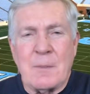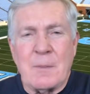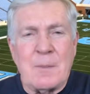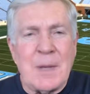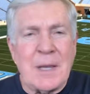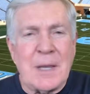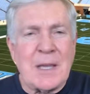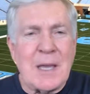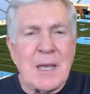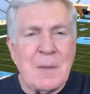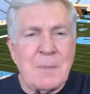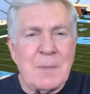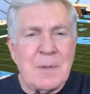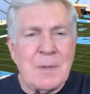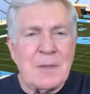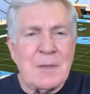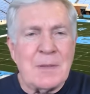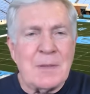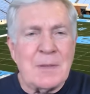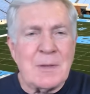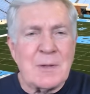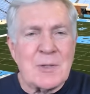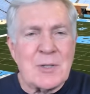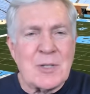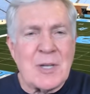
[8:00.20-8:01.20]
pickup in
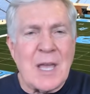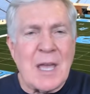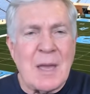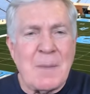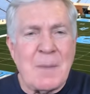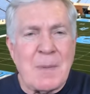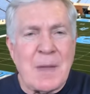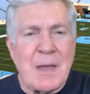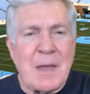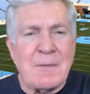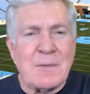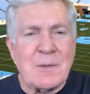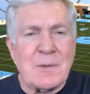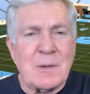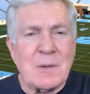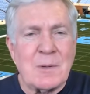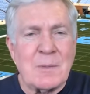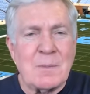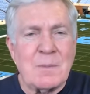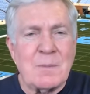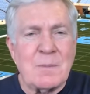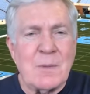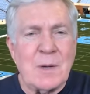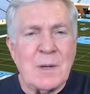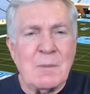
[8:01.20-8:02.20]
their step
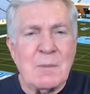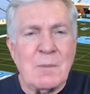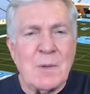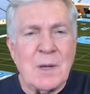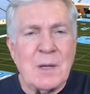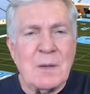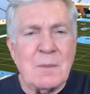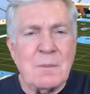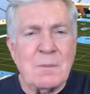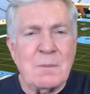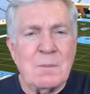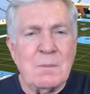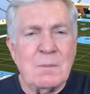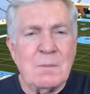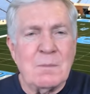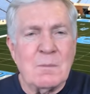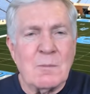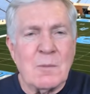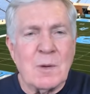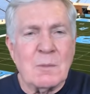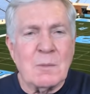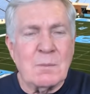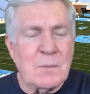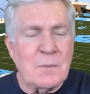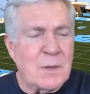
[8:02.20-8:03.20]
after we, we
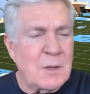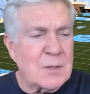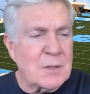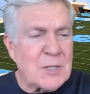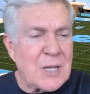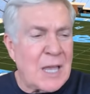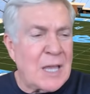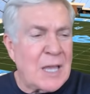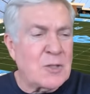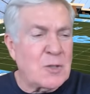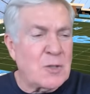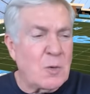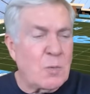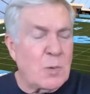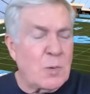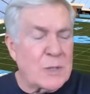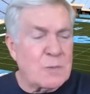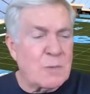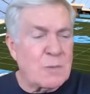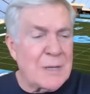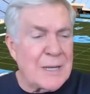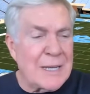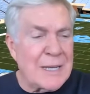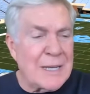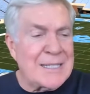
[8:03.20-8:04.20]
re- the schedule was
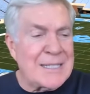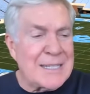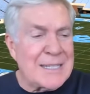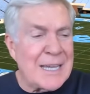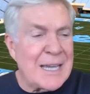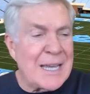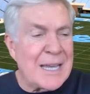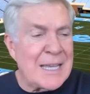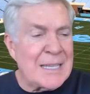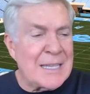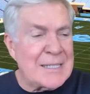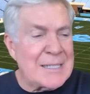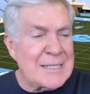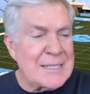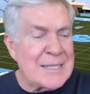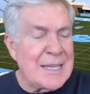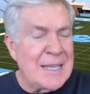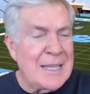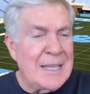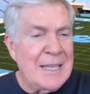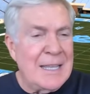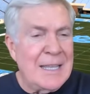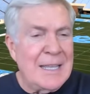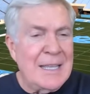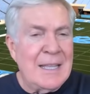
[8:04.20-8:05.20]
released to us.
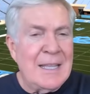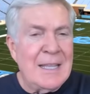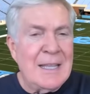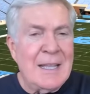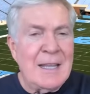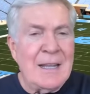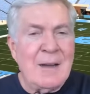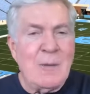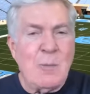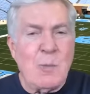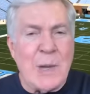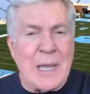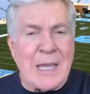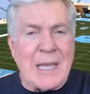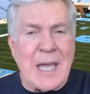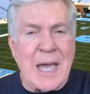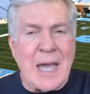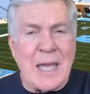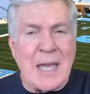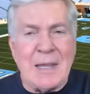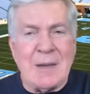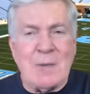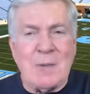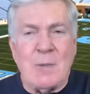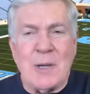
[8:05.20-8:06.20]
we
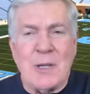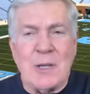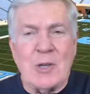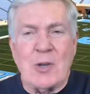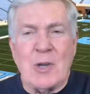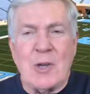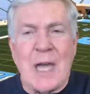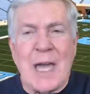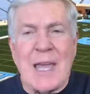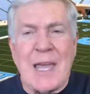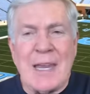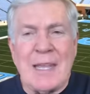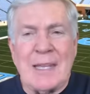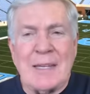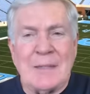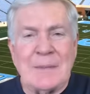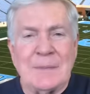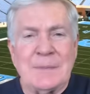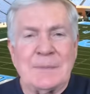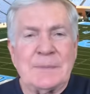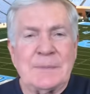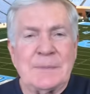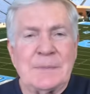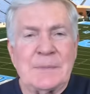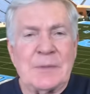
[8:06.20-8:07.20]
got it when you got it,
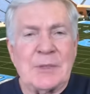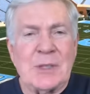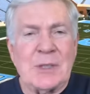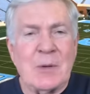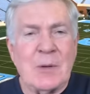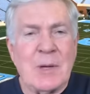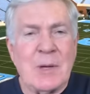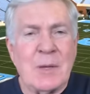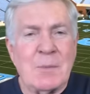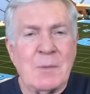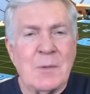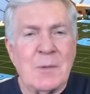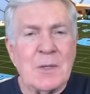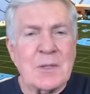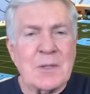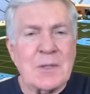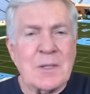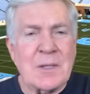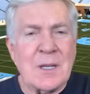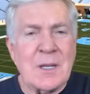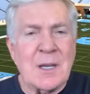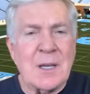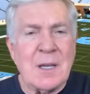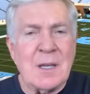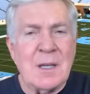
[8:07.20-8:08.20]
so it was.
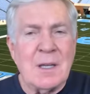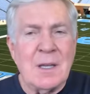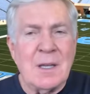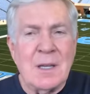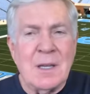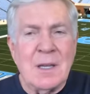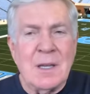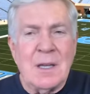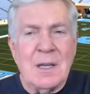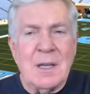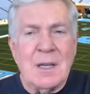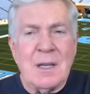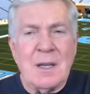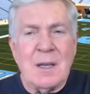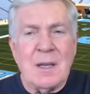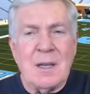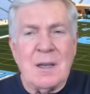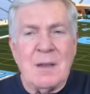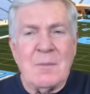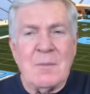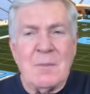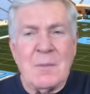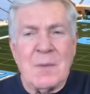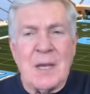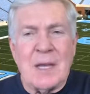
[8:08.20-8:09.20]

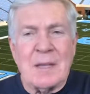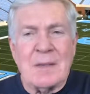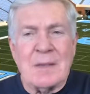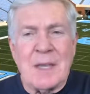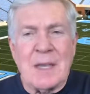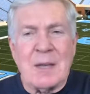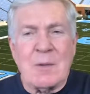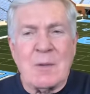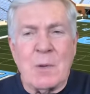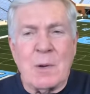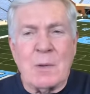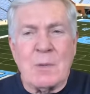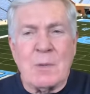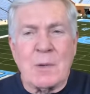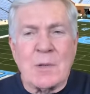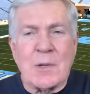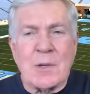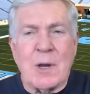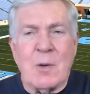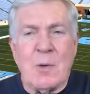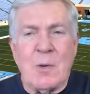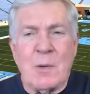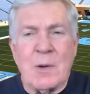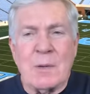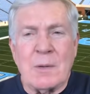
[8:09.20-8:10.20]
Um, I think we were
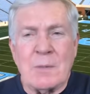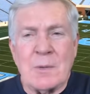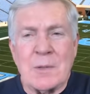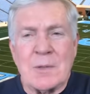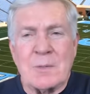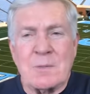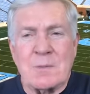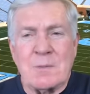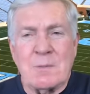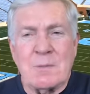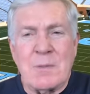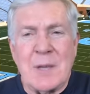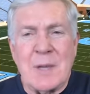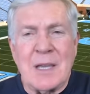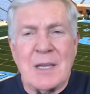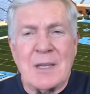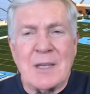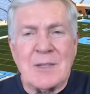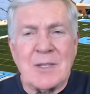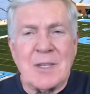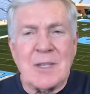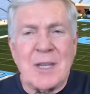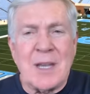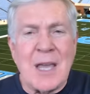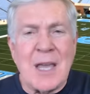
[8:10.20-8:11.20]
told it was being
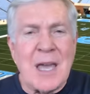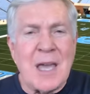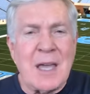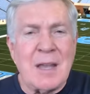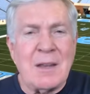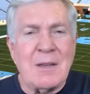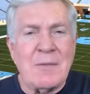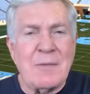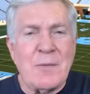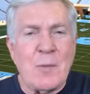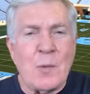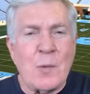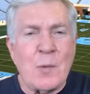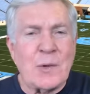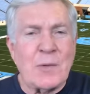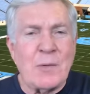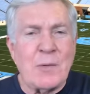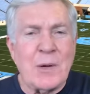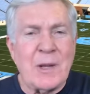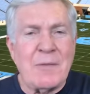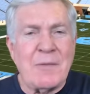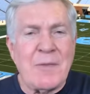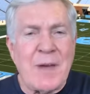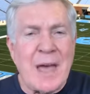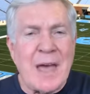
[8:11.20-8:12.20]
sent out at
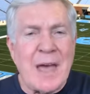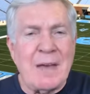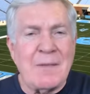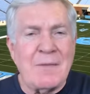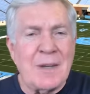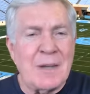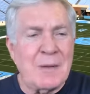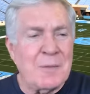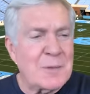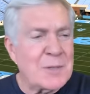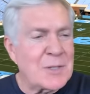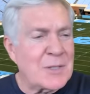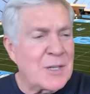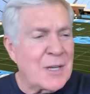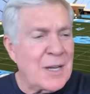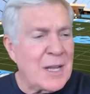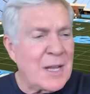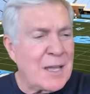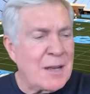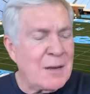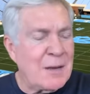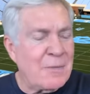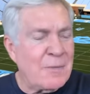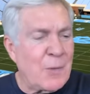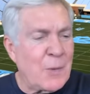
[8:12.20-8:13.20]
4:25, and it was sent
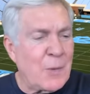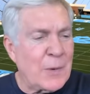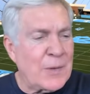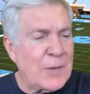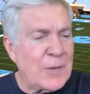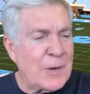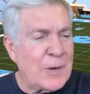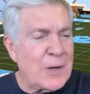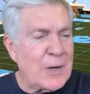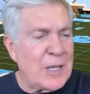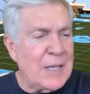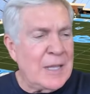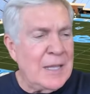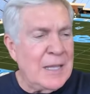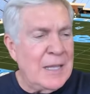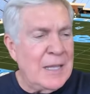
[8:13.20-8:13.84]
out at 4:30.